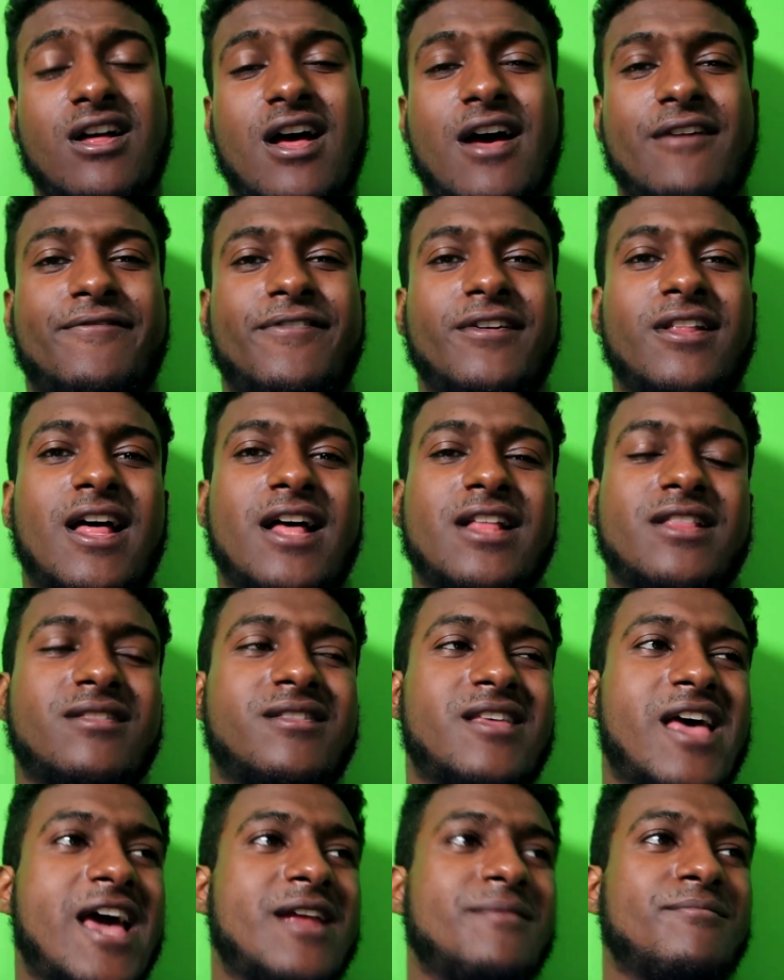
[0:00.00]
I feel
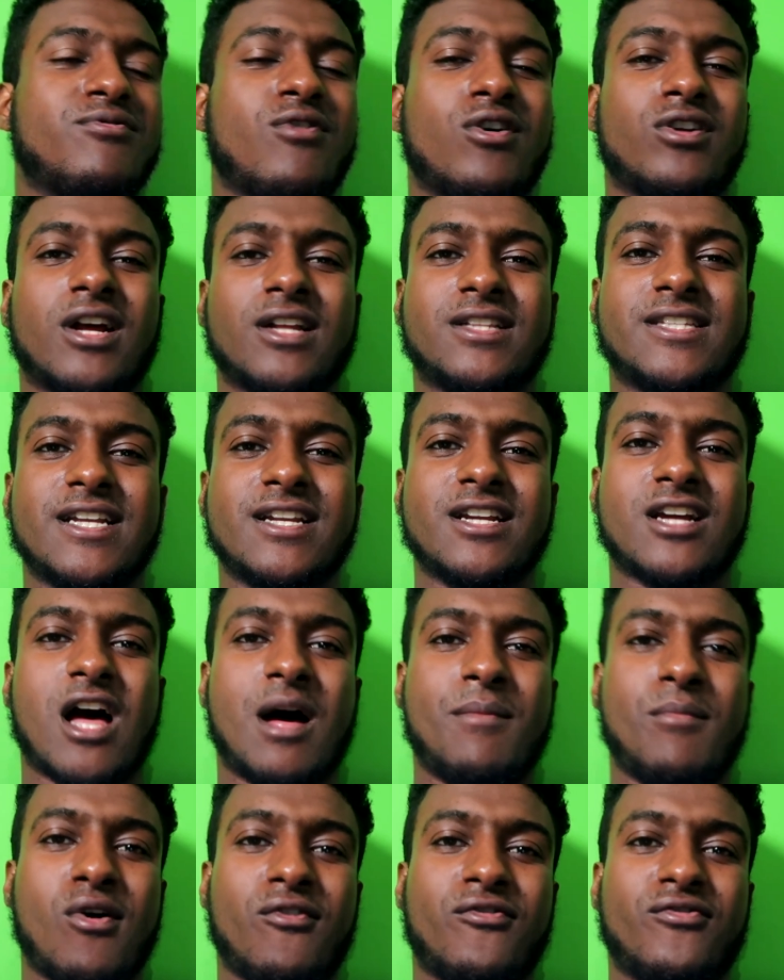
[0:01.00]
like the end product didn't
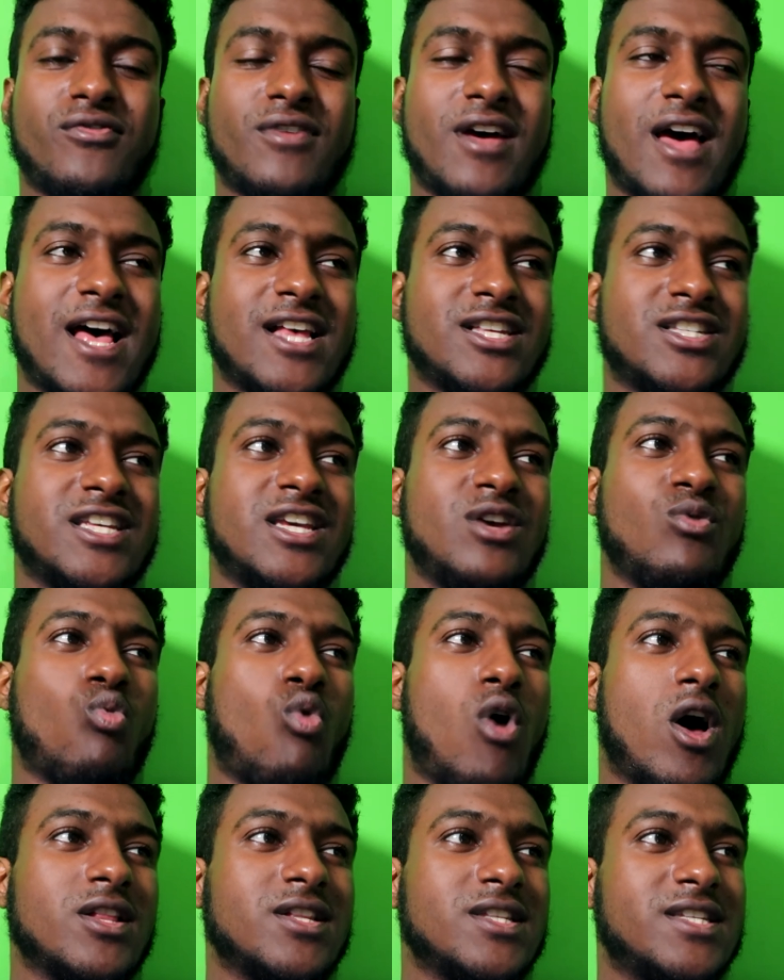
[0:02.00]
come off as he
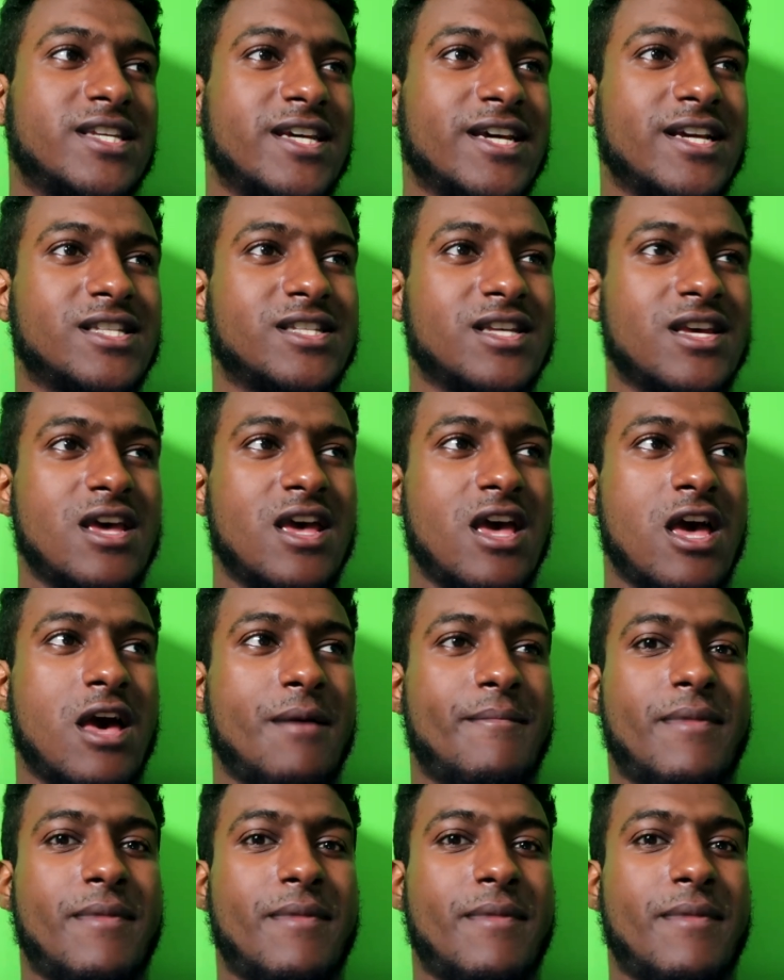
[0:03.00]
wanted,